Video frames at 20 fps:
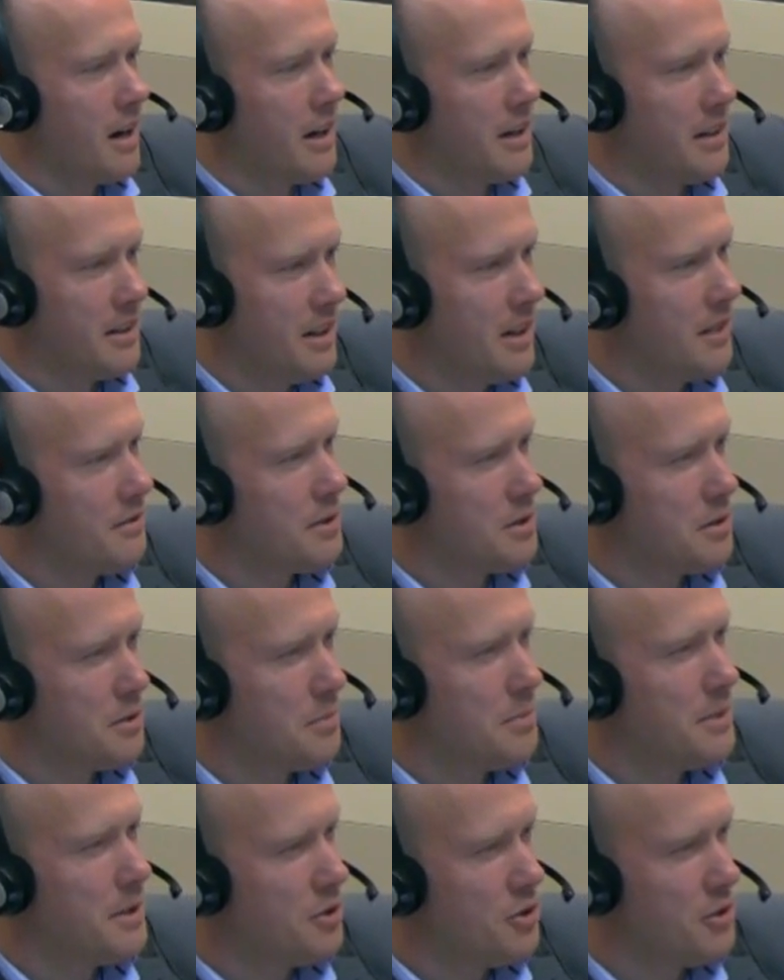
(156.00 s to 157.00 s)
I'd love it to
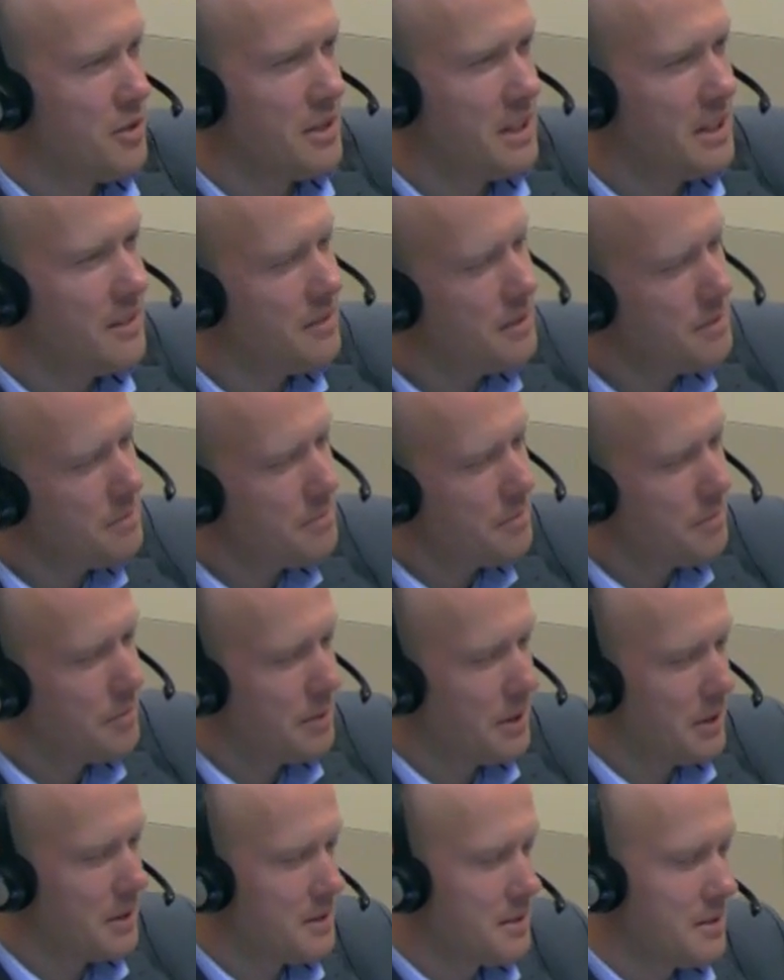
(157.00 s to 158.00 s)
be Geneva,
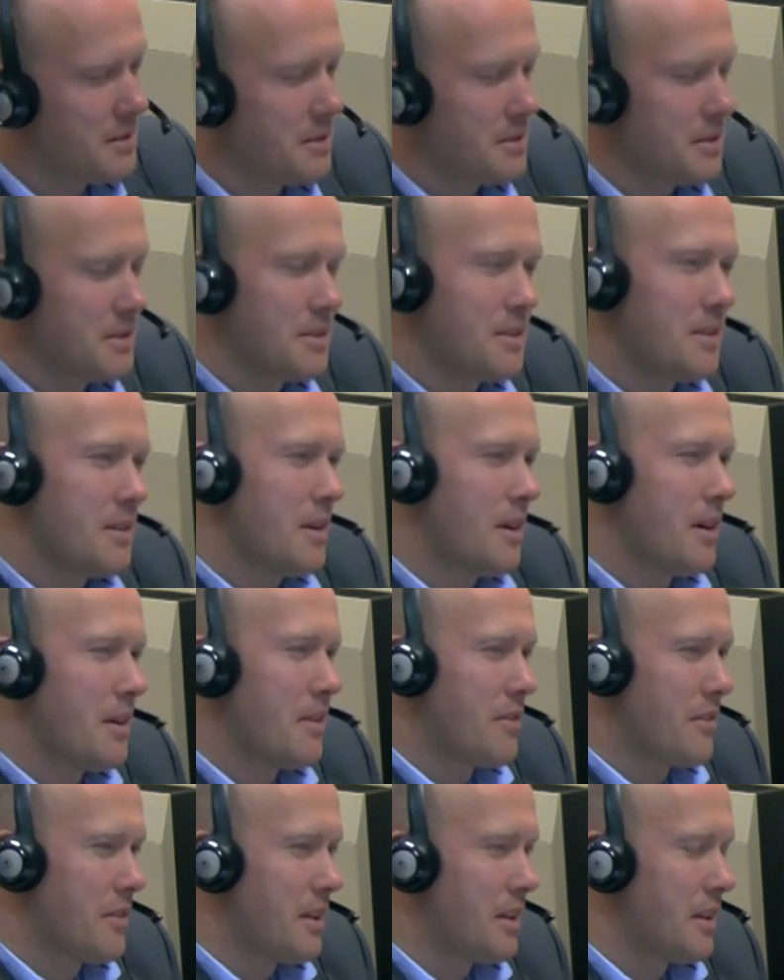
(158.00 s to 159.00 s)
but I
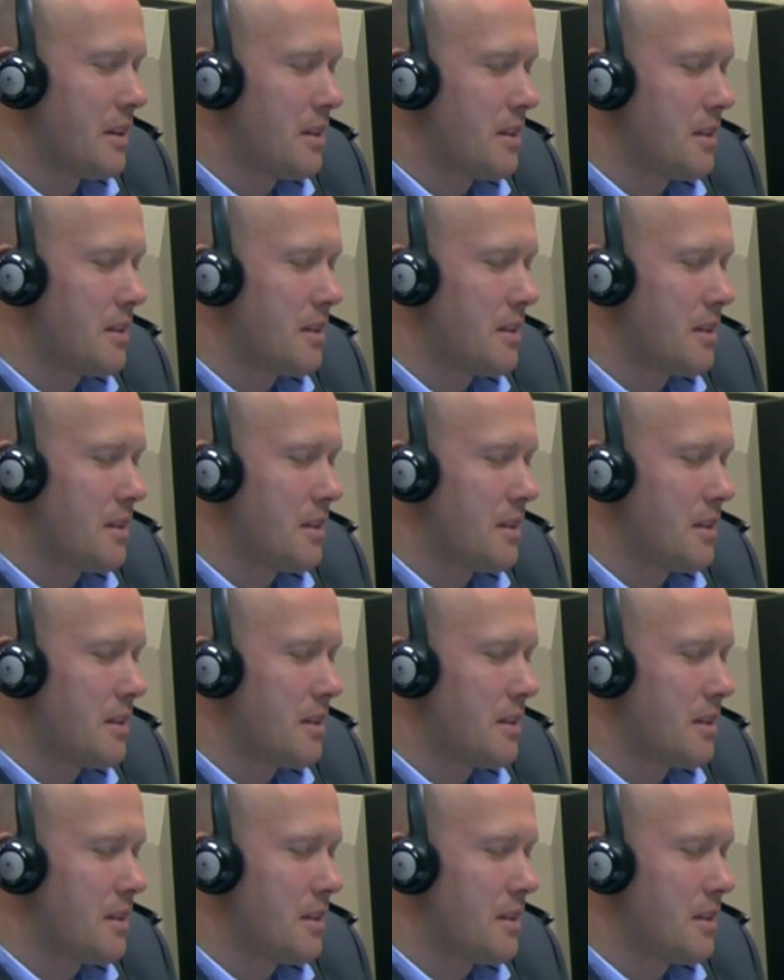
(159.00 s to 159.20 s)
think...